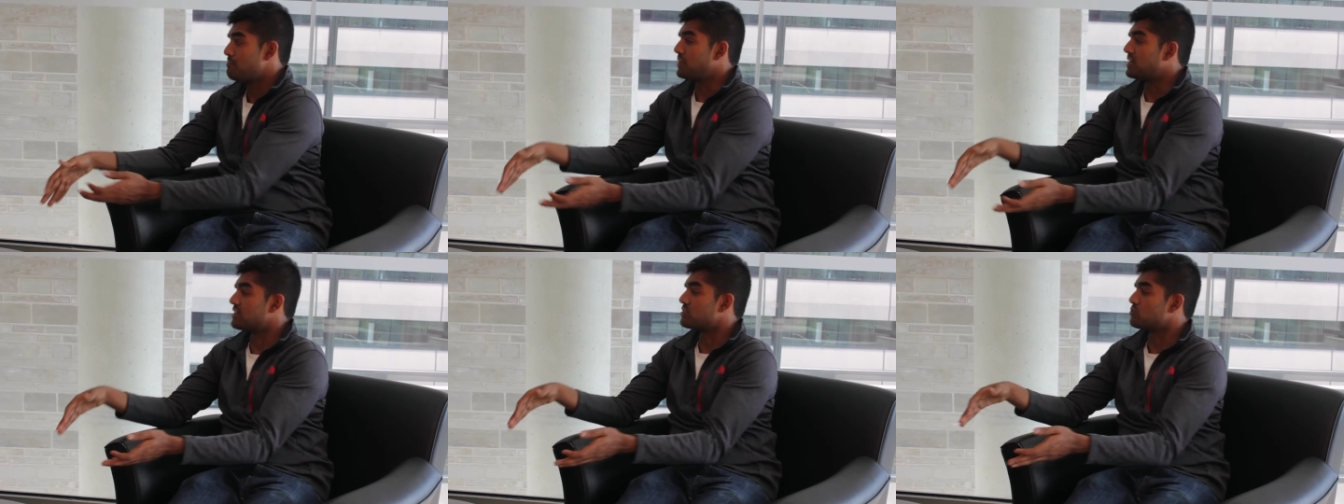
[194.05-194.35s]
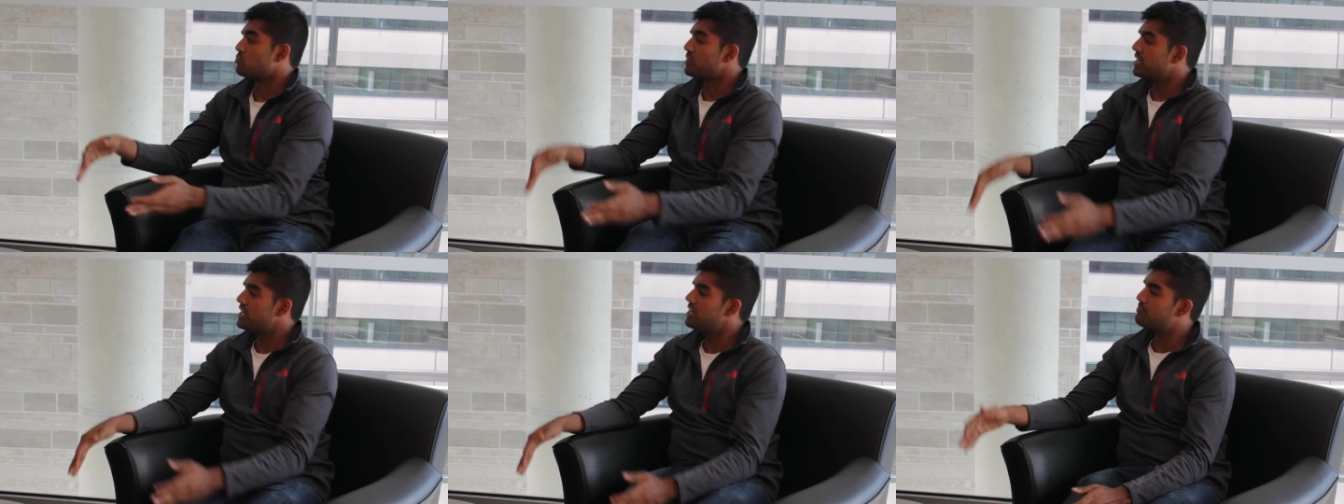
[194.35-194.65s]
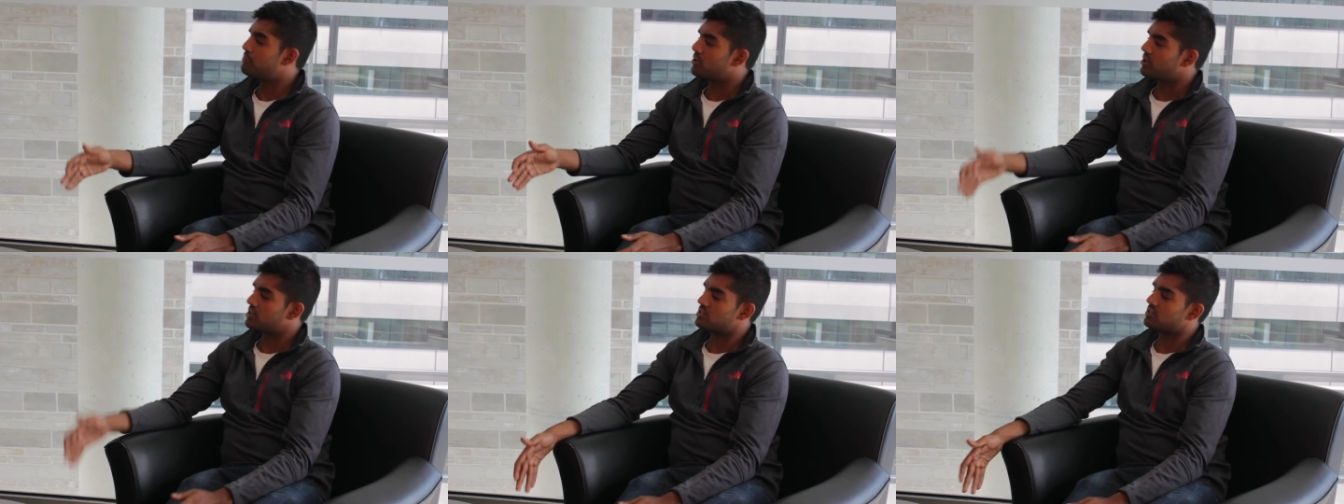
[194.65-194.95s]
Because
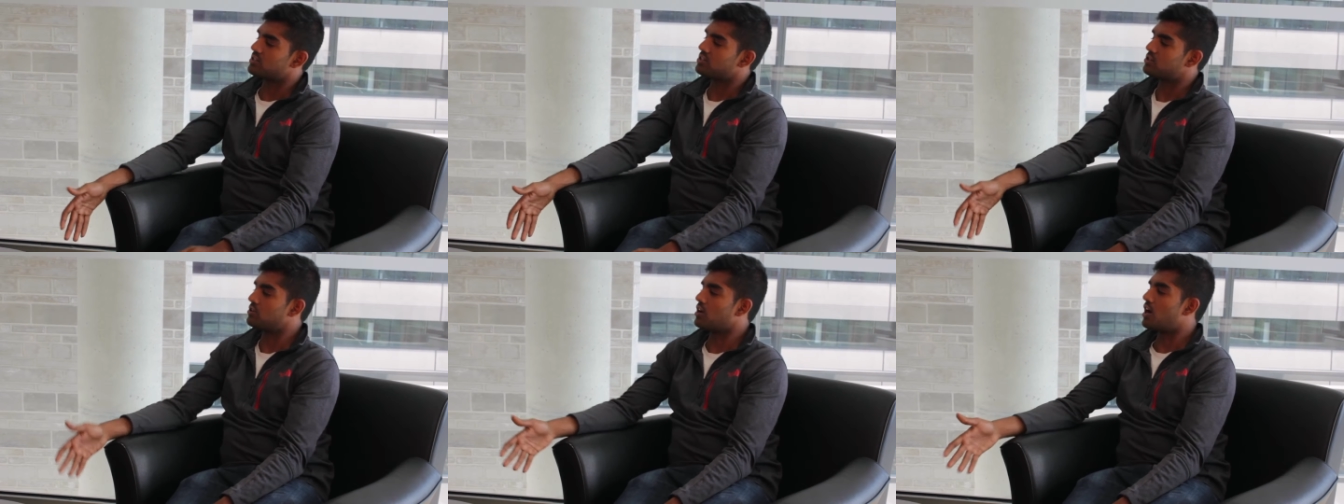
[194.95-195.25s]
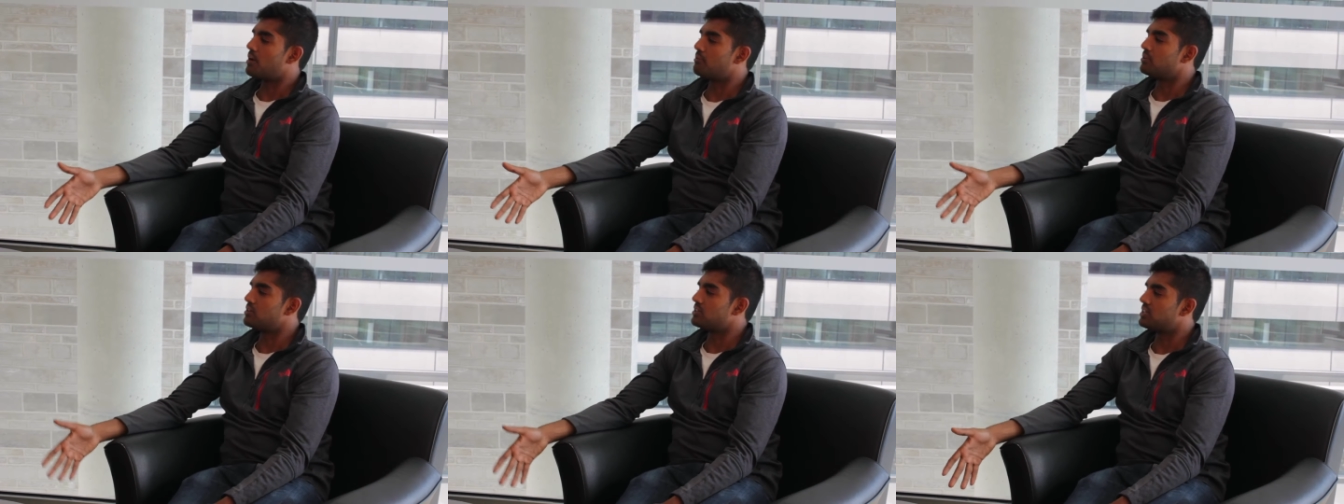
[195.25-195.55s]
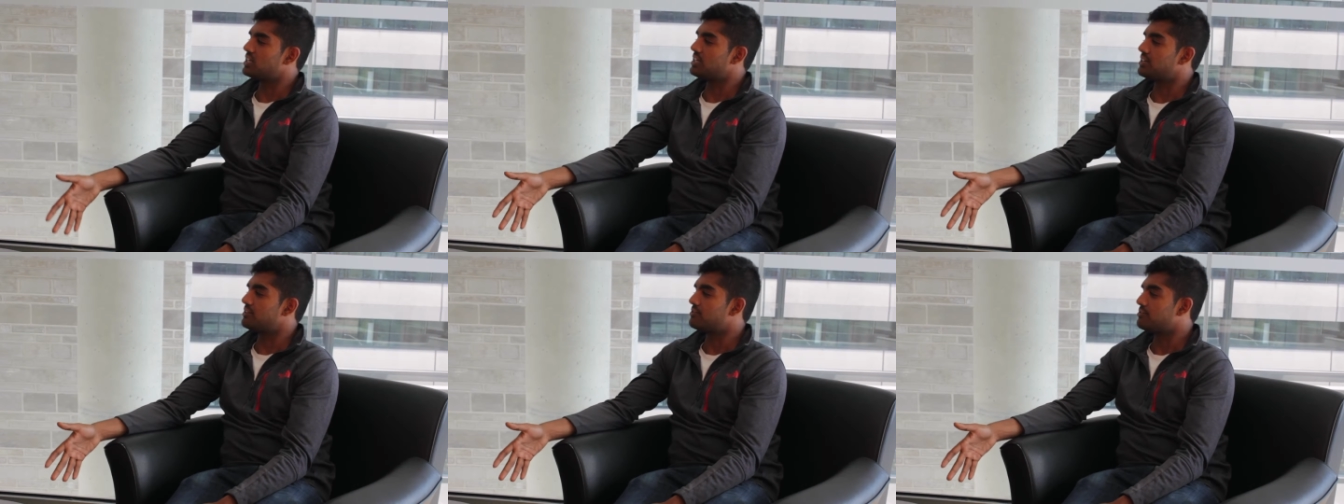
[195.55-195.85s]
we personally do not
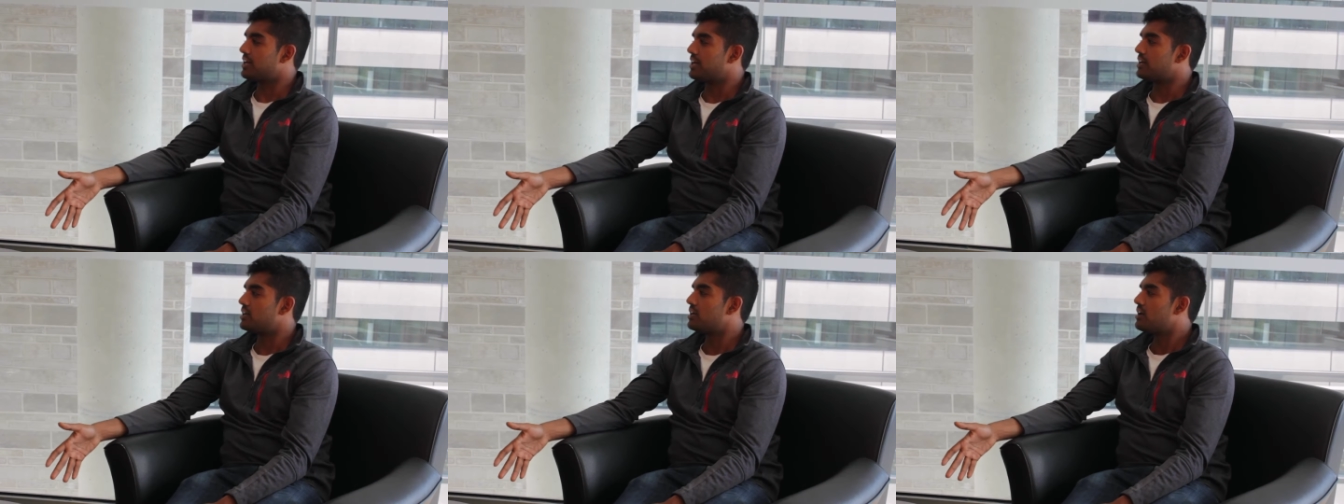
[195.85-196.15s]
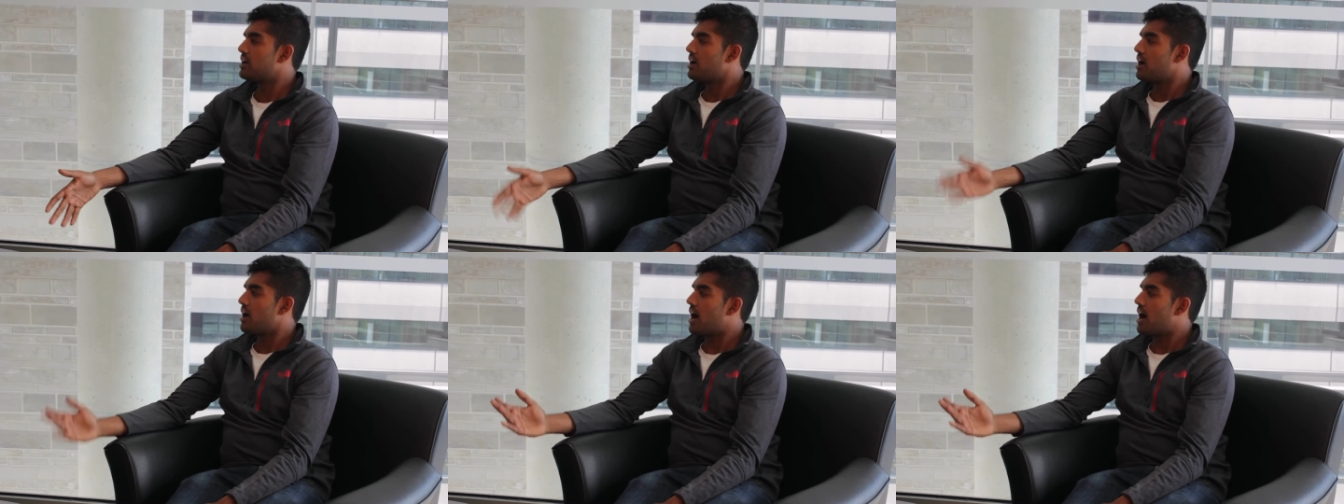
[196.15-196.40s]
believe that